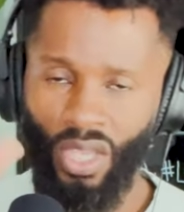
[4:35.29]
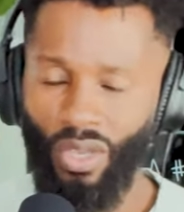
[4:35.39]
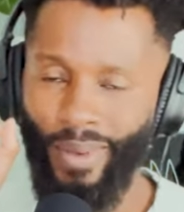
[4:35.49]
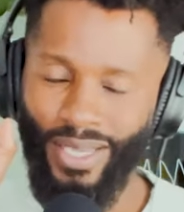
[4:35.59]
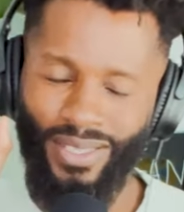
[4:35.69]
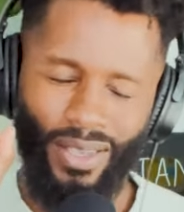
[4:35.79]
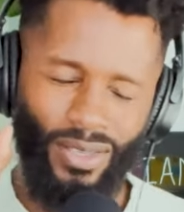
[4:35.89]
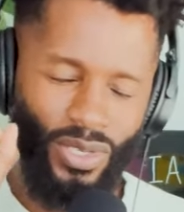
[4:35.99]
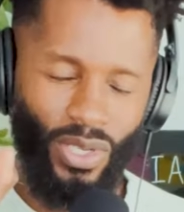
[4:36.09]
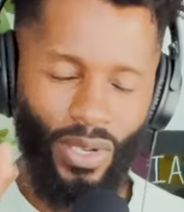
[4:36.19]
You must
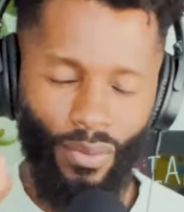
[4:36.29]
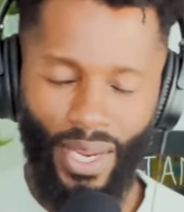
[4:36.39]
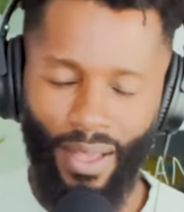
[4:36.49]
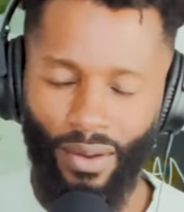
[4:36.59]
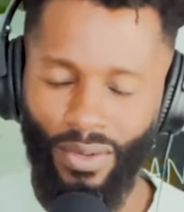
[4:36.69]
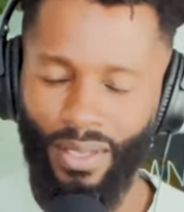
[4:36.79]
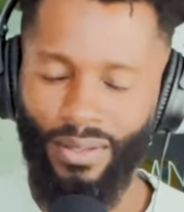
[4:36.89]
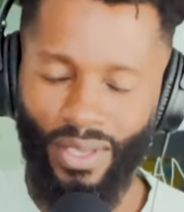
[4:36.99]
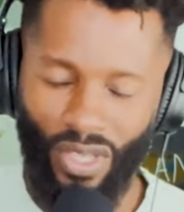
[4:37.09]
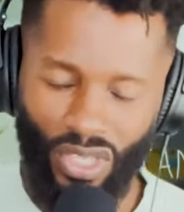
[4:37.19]
slow down
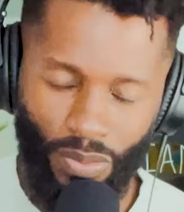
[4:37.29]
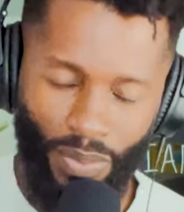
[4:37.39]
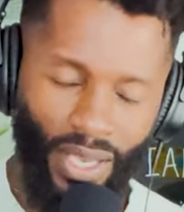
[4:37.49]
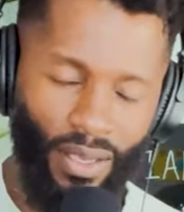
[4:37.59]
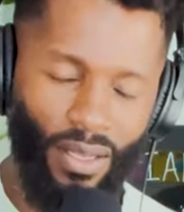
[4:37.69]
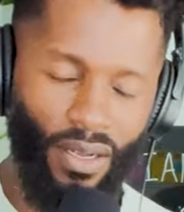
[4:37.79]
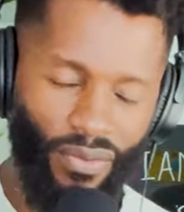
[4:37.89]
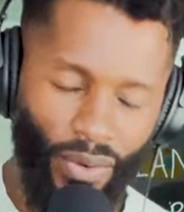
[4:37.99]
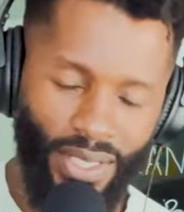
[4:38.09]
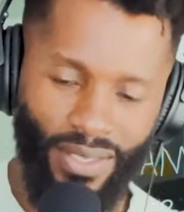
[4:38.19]
to the speed
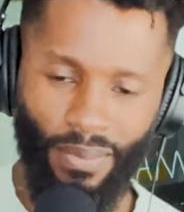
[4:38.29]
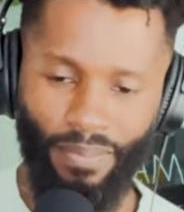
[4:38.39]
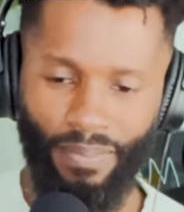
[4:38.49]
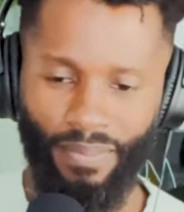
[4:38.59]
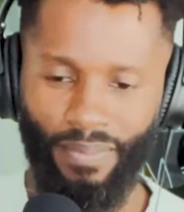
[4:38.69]
of wisdom.